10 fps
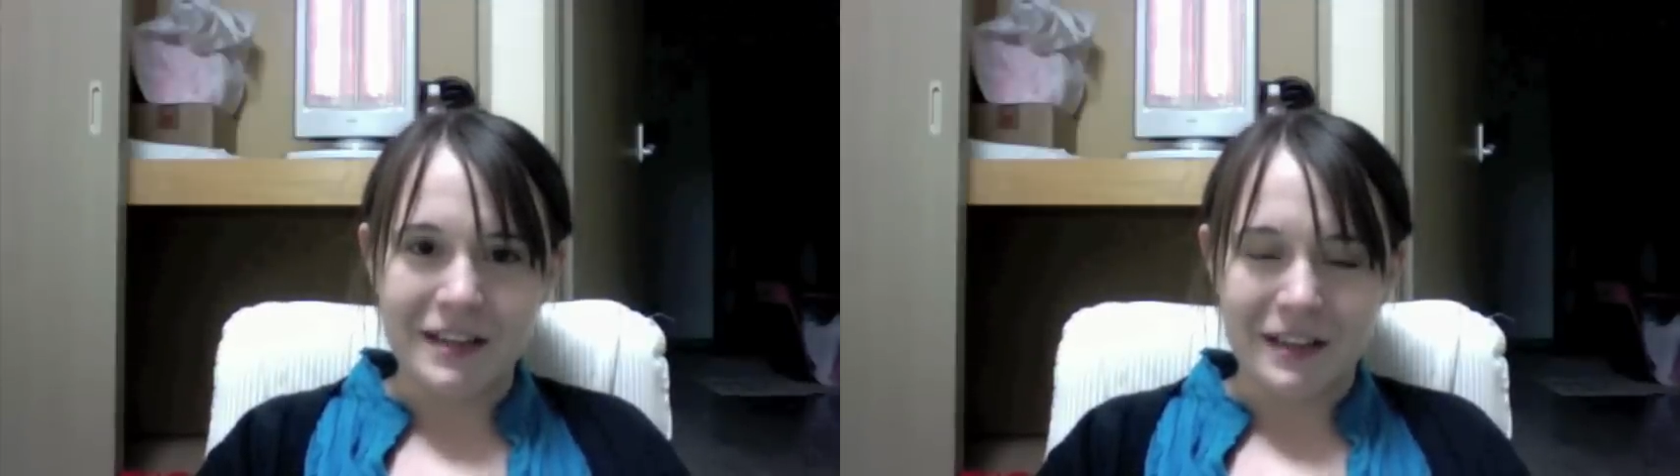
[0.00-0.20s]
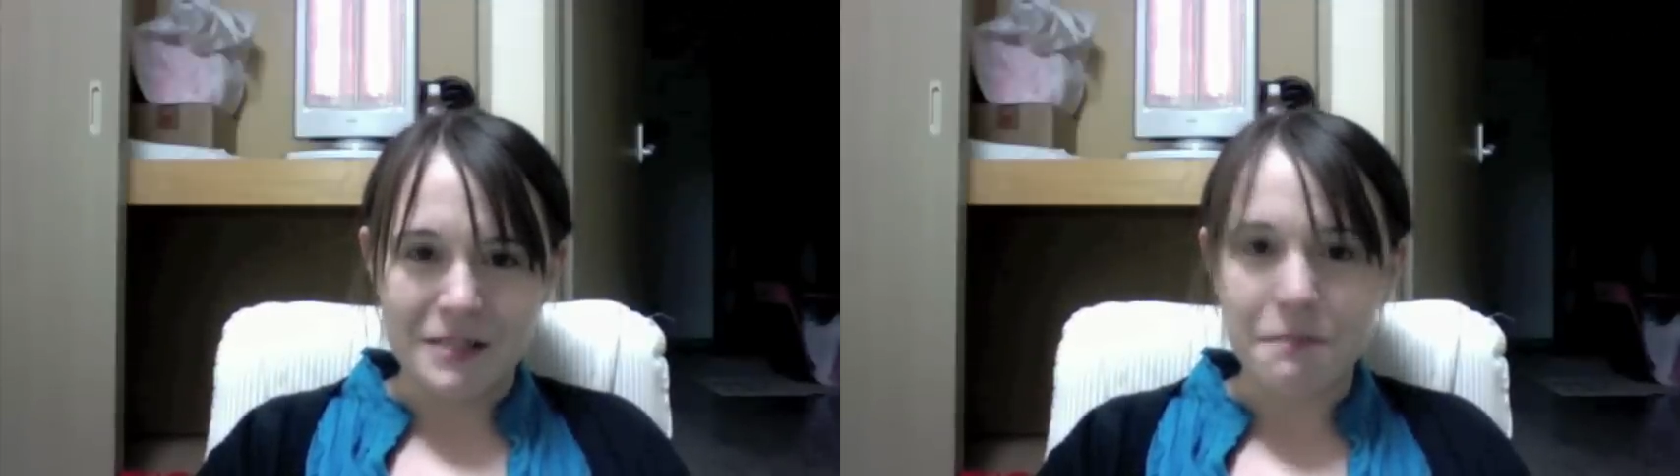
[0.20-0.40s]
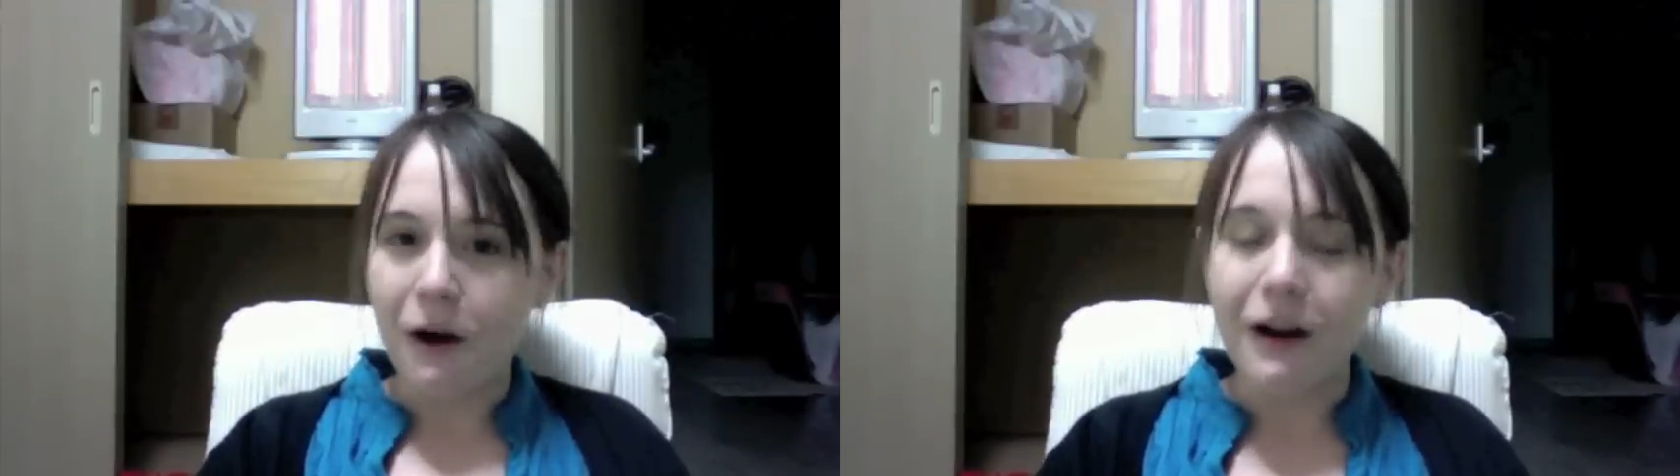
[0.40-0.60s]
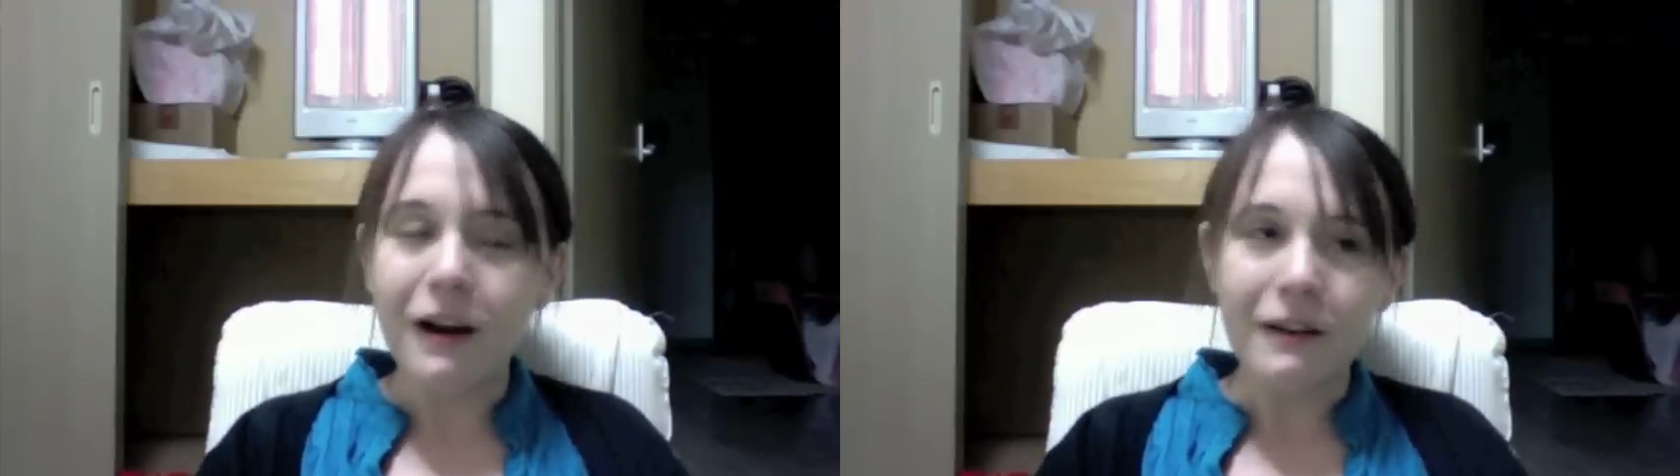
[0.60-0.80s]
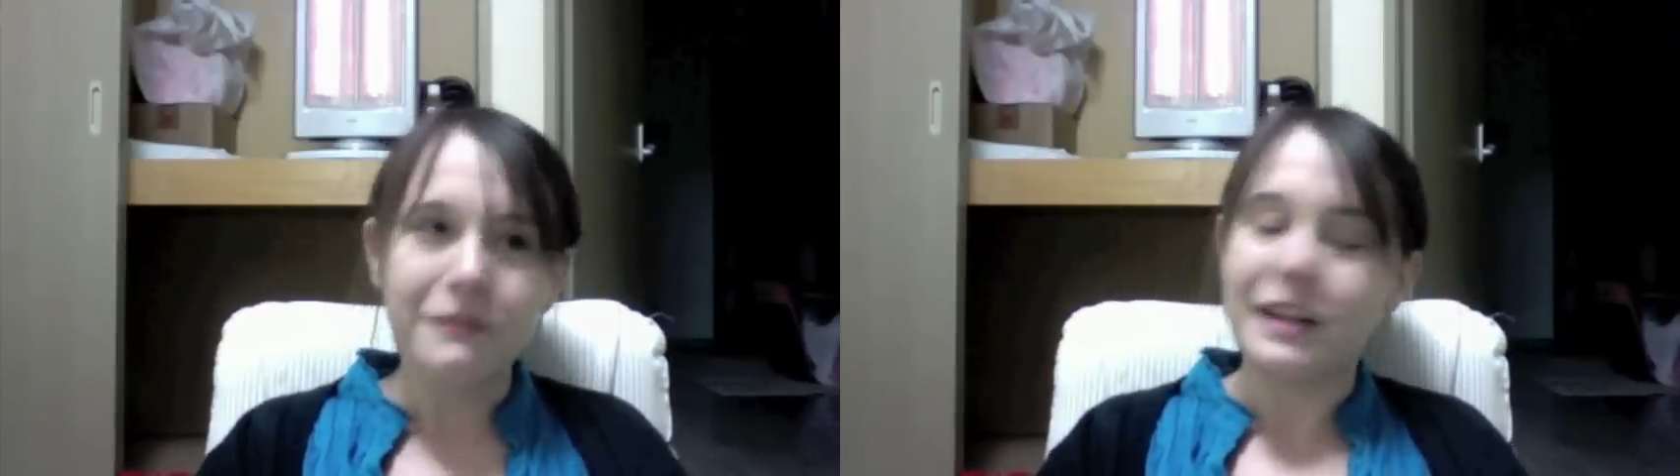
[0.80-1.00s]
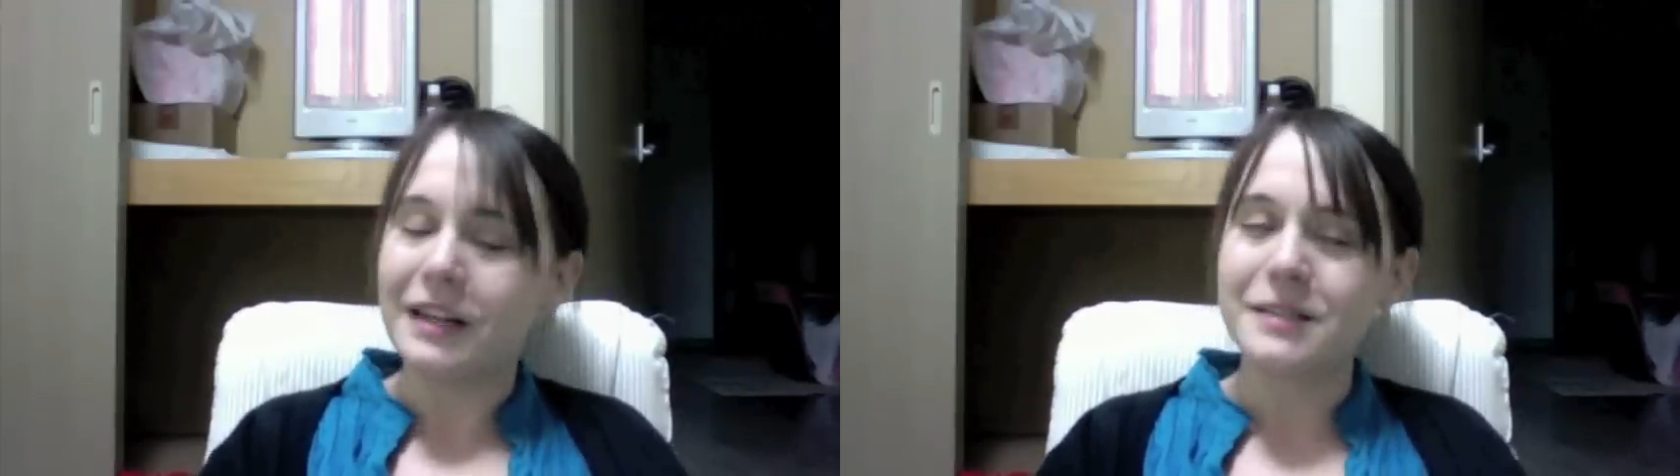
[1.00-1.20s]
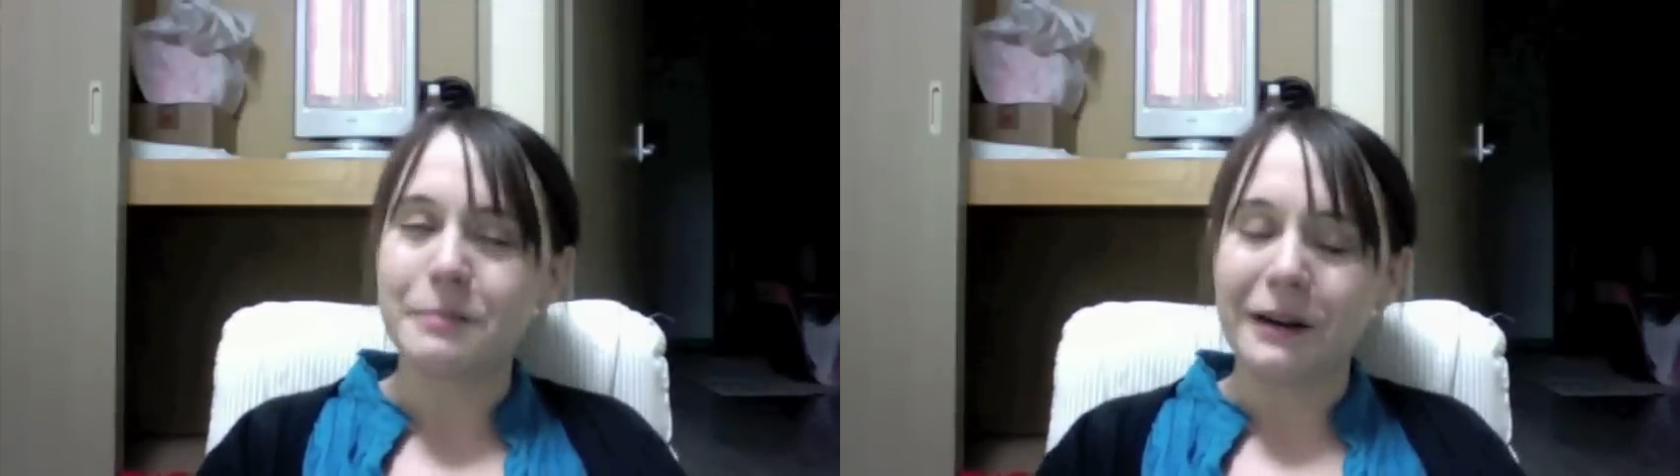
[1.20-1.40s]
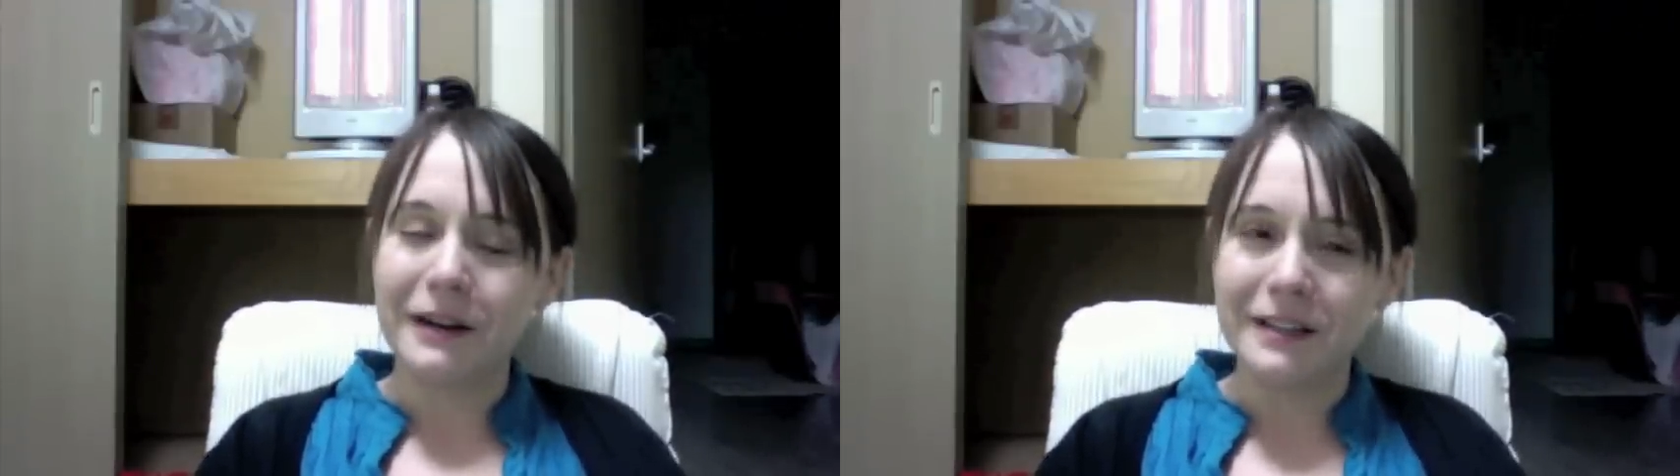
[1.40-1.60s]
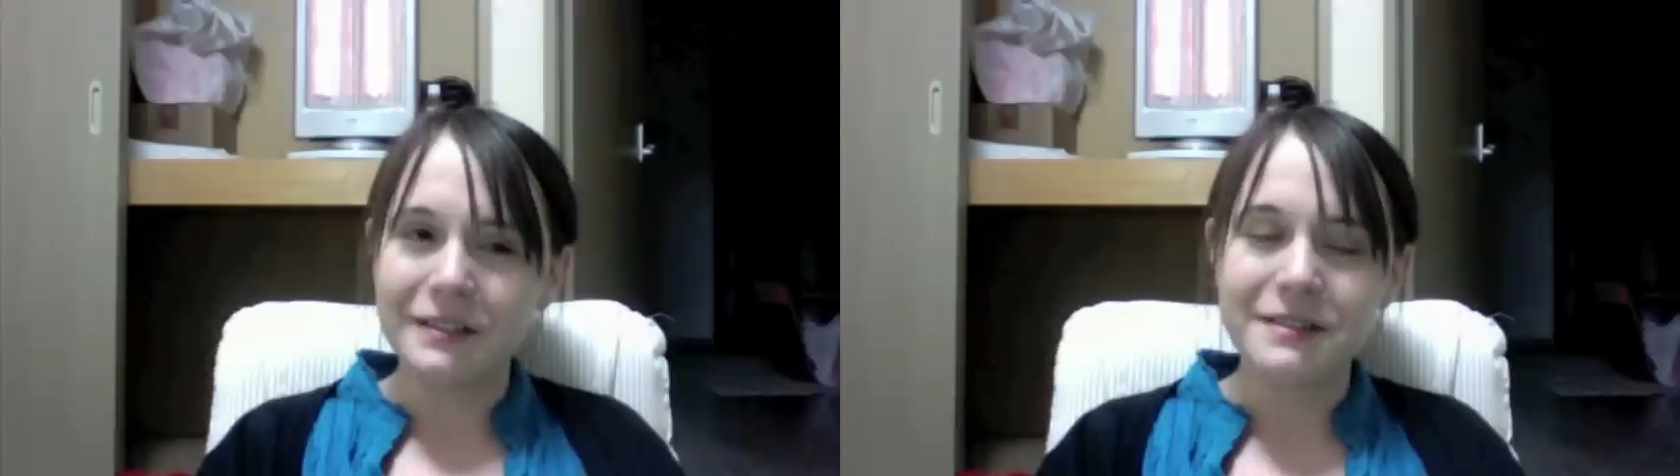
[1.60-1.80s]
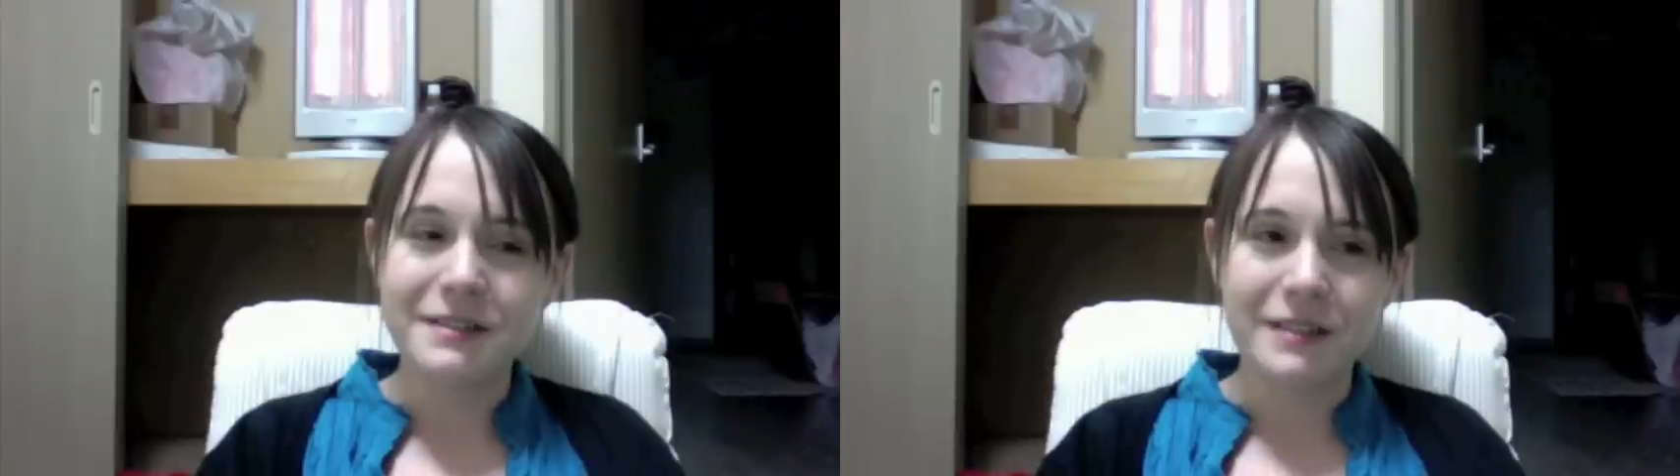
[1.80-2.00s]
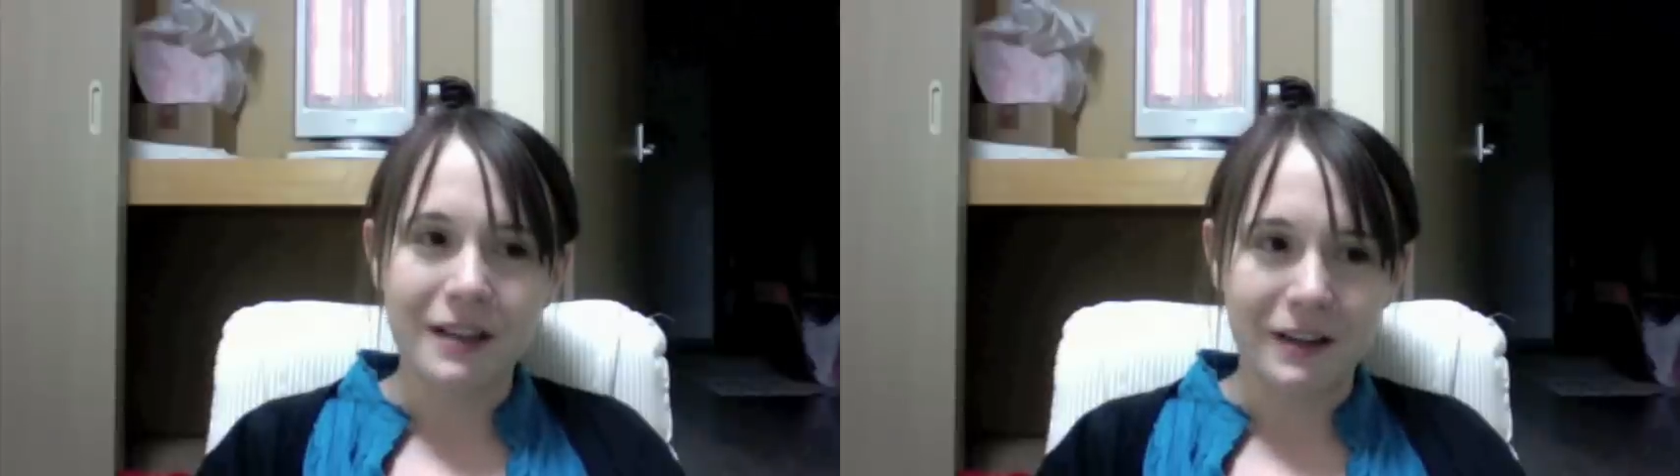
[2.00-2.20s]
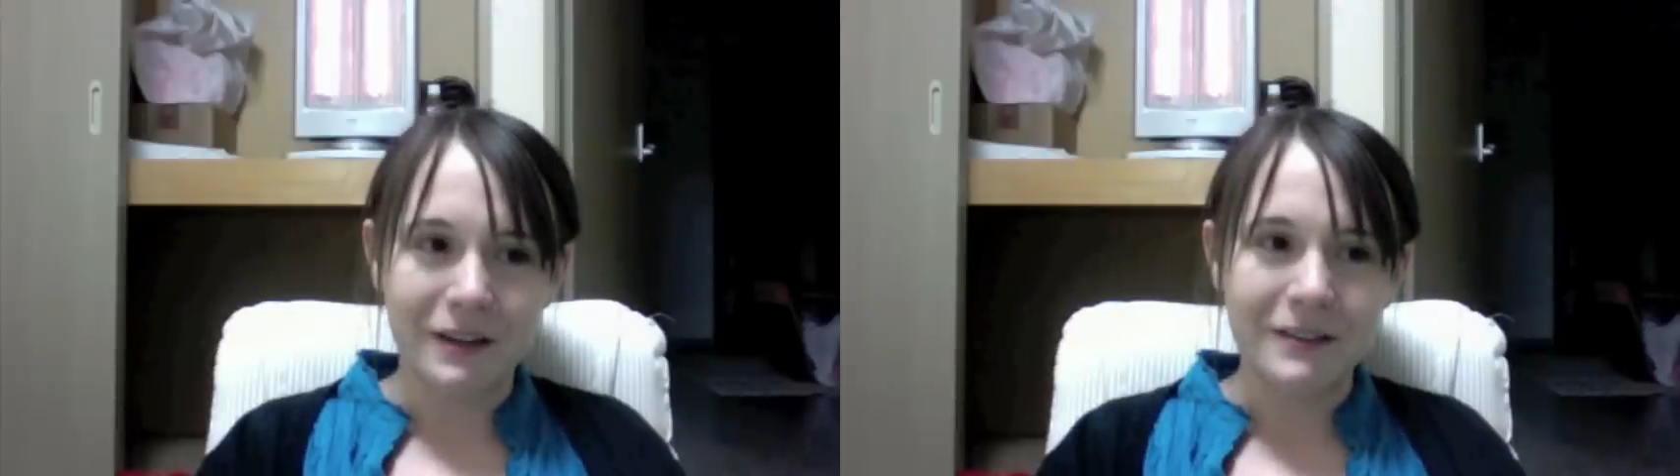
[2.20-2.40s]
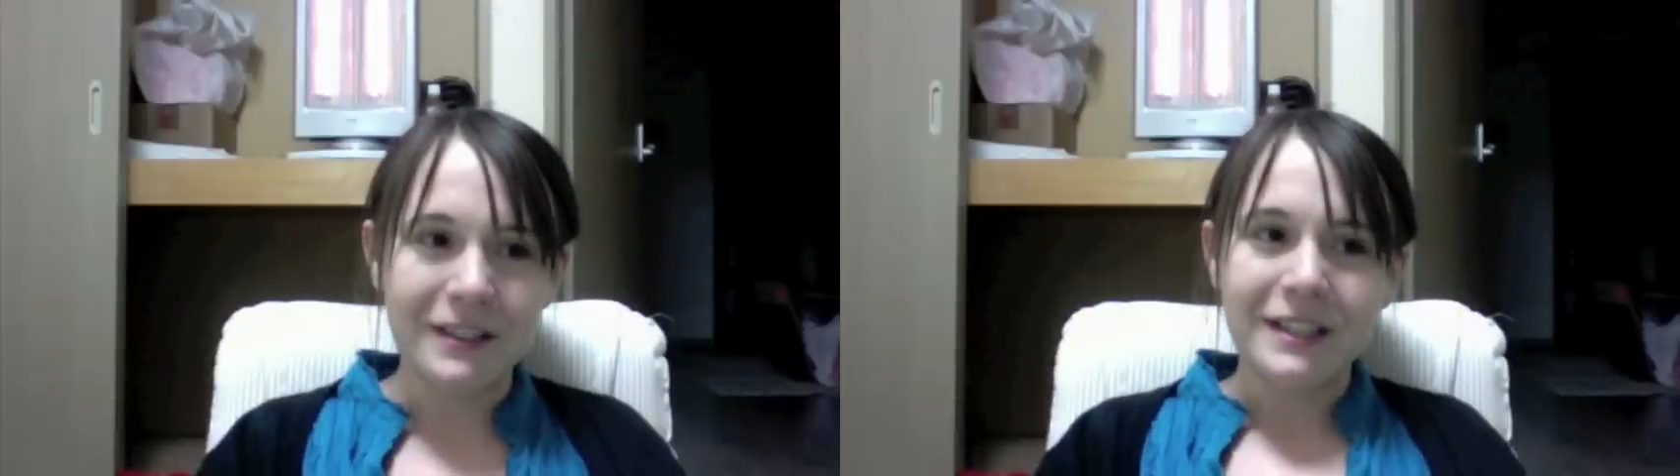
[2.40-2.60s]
and it's part of the experience, so